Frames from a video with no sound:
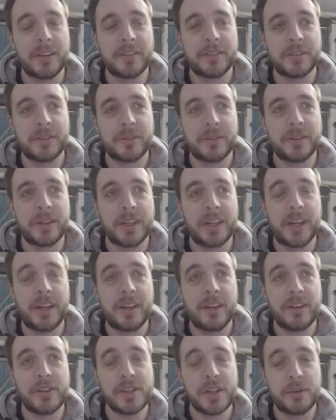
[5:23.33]
So
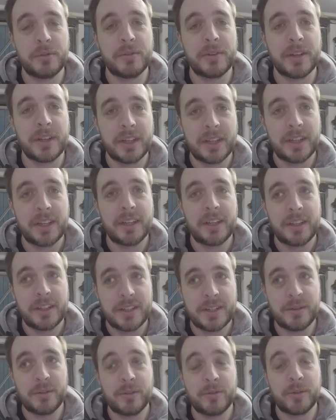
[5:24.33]
in June
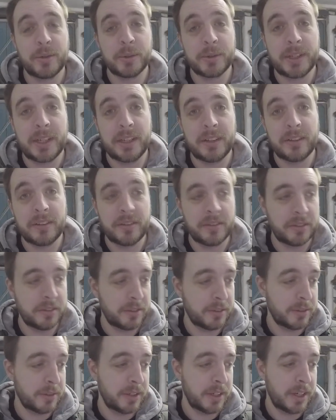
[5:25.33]
the 14th.
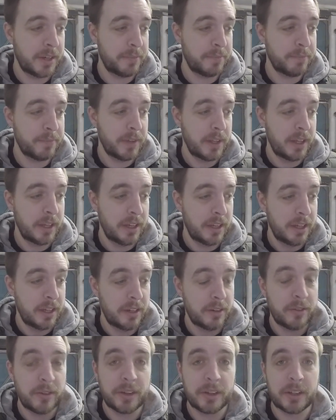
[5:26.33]
So
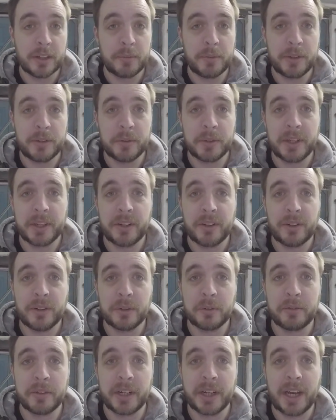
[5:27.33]
we're going to be doing it all
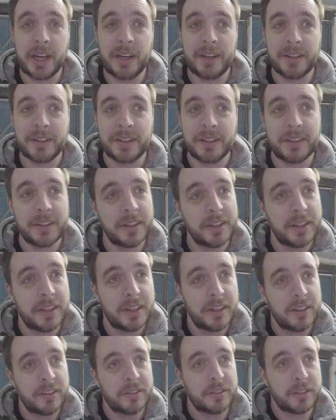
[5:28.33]
over again.
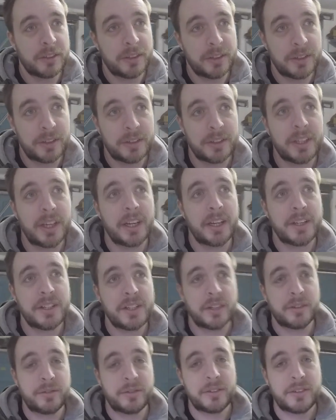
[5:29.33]
So yeah,
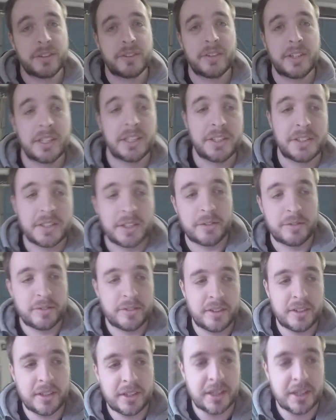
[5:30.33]
chuffed, really chuffed.